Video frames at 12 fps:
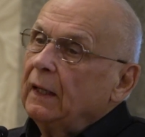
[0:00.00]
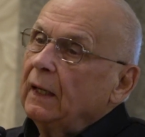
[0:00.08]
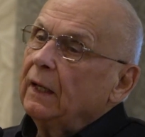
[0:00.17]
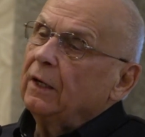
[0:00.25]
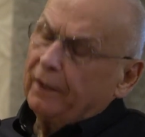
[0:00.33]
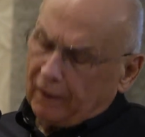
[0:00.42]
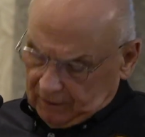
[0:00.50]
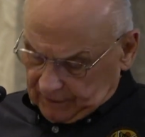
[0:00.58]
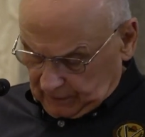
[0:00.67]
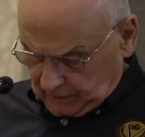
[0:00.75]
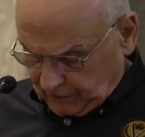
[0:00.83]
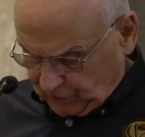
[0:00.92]
And
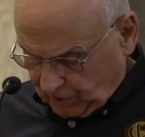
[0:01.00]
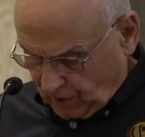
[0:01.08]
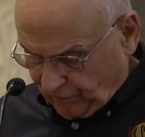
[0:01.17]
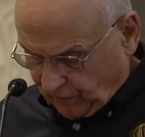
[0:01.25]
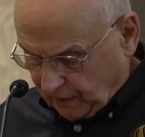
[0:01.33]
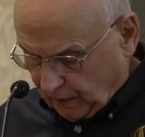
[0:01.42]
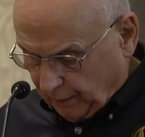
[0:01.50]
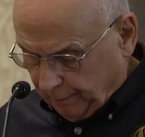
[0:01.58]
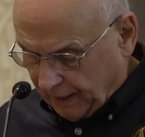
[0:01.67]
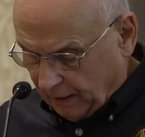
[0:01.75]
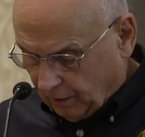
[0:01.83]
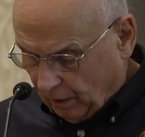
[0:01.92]
let's not forget
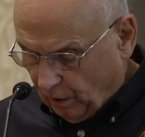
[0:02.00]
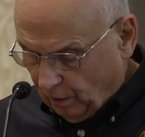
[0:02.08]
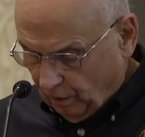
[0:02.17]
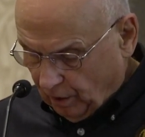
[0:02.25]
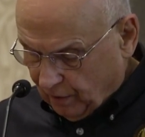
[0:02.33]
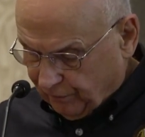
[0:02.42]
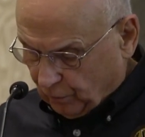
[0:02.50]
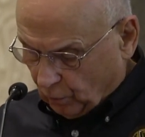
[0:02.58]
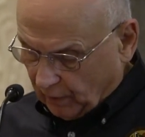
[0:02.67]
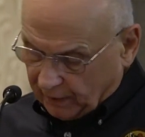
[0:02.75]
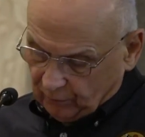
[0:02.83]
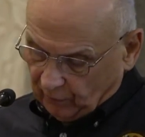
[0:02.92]
about our love for
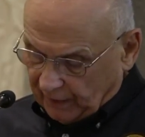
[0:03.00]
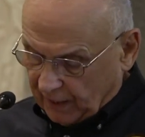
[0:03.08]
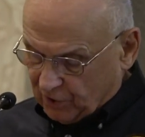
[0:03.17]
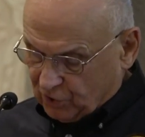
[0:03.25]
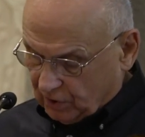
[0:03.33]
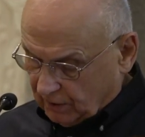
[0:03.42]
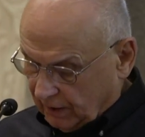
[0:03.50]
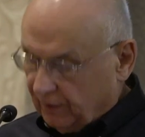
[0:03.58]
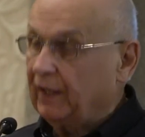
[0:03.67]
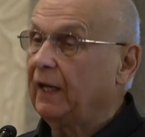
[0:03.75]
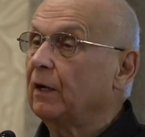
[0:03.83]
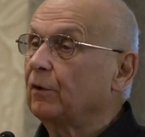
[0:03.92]
recreation and
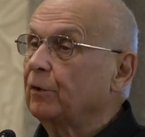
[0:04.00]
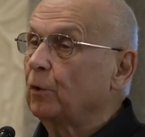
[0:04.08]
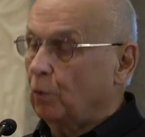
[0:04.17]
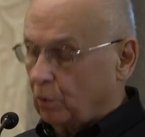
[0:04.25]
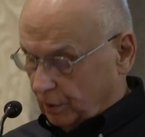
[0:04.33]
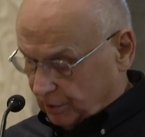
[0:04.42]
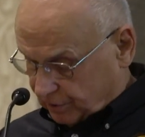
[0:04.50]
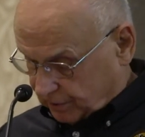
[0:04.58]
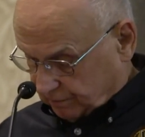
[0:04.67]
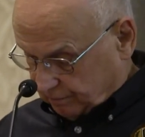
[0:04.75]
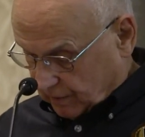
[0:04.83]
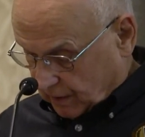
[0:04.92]
the outdoors.
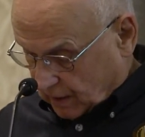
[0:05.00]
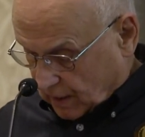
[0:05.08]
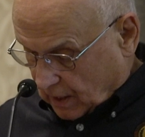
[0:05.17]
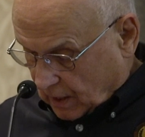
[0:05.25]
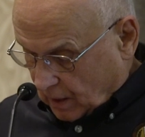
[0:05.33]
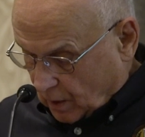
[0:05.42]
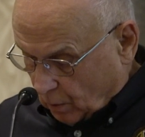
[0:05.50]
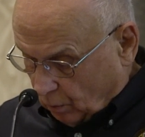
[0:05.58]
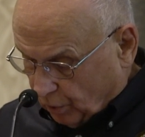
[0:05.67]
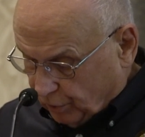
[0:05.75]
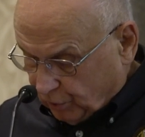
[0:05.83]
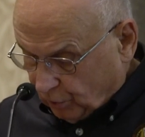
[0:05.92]

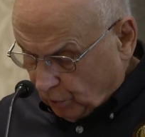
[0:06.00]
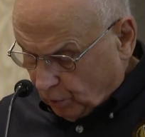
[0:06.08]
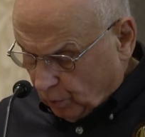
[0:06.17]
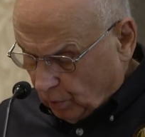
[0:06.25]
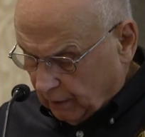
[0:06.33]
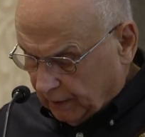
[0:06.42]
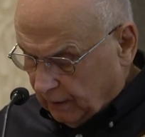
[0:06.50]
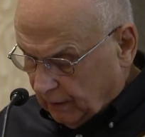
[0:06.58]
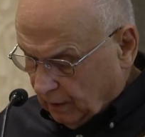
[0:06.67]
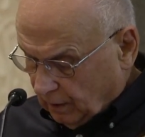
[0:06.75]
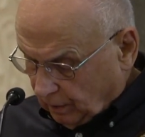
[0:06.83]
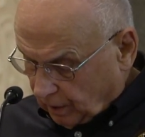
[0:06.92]
We're truly
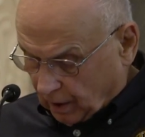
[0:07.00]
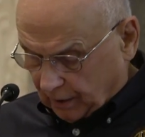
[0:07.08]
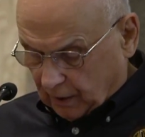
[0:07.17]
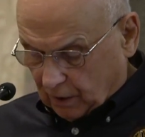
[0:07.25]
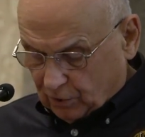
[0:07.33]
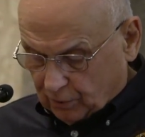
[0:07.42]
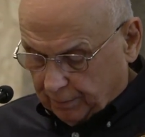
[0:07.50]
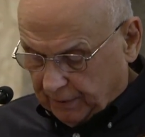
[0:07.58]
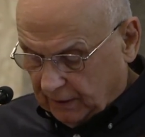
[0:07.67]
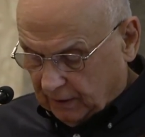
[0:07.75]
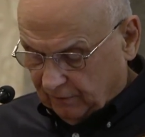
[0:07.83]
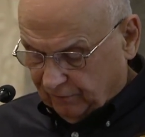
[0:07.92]
lucky to
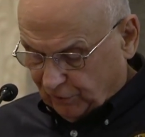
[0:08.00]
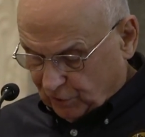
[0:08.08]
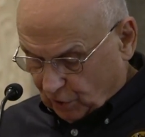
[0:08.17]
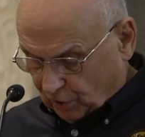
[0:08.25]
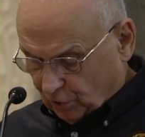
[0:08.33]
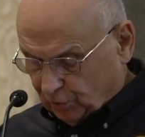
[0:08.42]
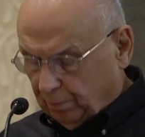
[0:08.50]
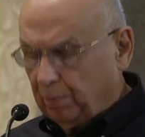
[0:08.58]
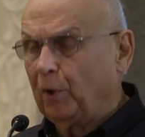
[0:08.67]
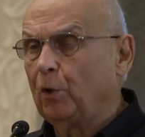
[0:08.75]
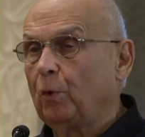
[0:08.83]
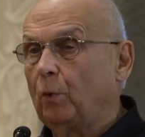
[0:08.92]
be in Virginia's
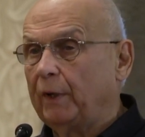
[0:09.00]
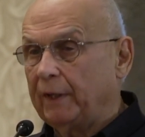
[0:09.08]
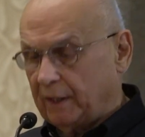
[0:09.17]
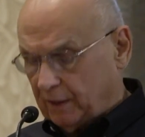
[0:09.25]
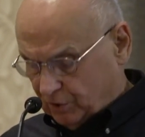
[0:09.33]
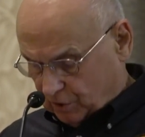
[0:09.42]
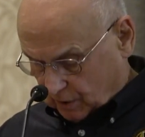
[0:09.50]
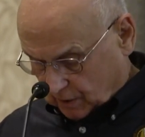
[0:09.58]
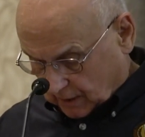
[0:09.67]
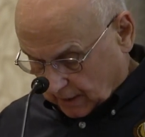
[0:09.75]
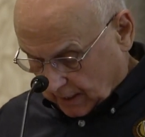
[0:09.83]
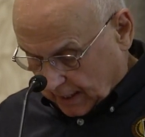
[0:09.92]
Blue Ridge,
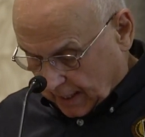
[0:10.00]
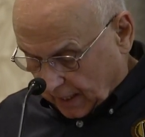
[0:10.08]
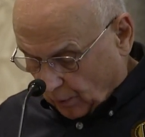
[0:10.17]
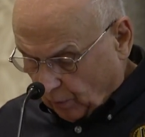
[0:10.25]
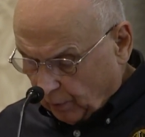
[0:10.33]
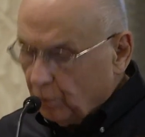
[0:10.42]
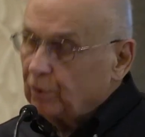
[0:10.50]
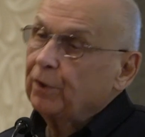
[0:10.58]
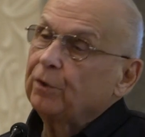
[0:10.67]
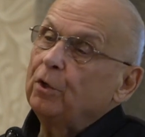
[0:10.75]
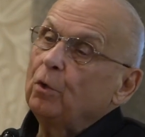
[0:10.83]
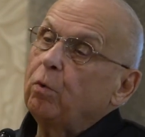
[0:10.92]
and we want to
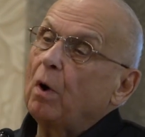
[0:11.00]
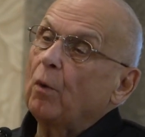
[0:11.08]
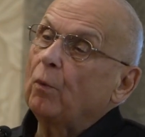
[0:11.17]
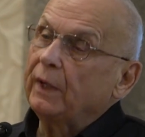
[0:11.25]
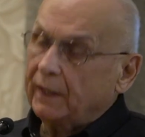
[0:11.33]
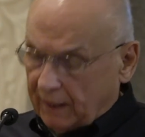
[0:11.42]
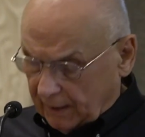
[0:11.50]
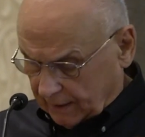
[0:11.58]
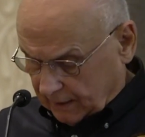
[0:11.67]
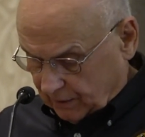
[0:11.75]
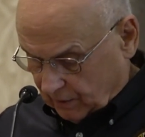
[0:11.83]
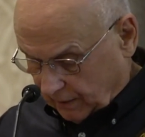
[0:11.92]
do what we
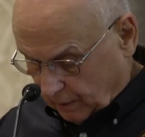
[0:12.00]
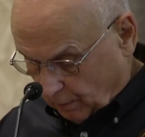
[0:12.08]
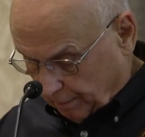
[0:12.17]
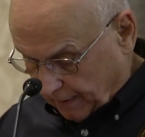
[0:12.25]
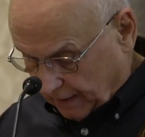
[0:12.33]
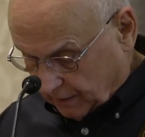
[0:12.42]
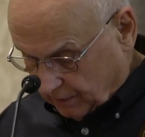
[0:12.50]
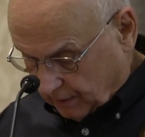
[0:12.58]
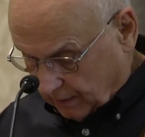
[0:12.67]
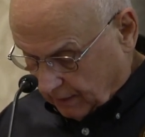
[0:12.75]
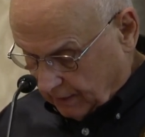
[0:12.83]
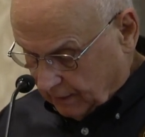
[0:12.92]
can to help
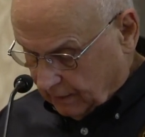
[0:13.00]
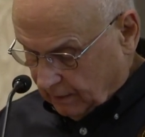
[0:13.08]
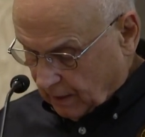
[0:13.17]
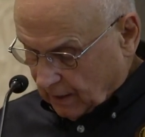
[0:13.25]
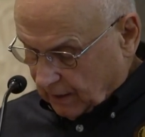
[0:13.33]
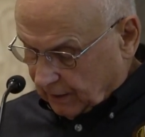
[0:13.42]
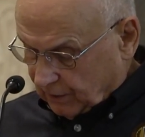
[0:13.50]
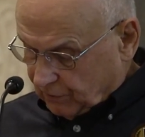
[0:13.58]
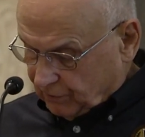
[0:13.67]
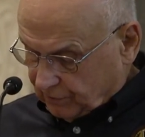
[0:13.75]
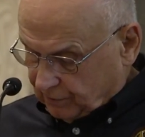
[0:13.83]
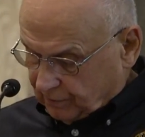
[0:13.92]
maintain its
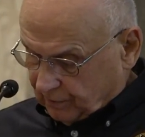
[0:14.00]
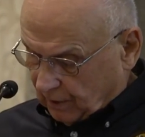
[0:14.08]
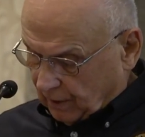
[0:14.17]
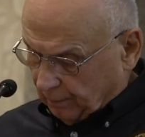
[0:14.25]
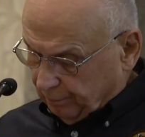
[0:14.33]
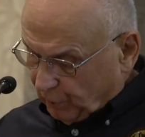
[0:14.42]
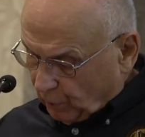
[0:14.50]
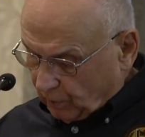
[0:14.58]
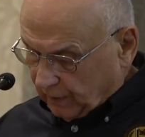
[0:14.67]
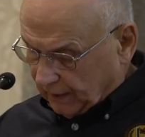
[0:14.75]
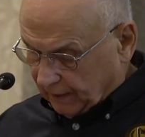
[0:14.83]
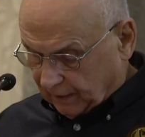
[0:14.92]

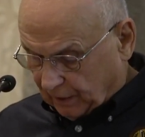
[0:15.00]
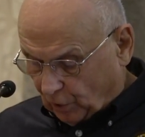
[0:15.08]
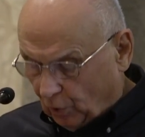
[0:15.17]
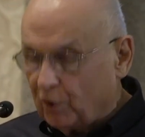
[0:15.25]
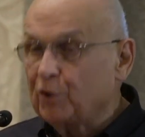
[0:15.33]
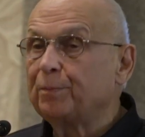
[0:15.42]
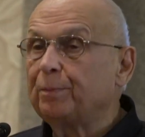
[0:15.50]
beauty and encourage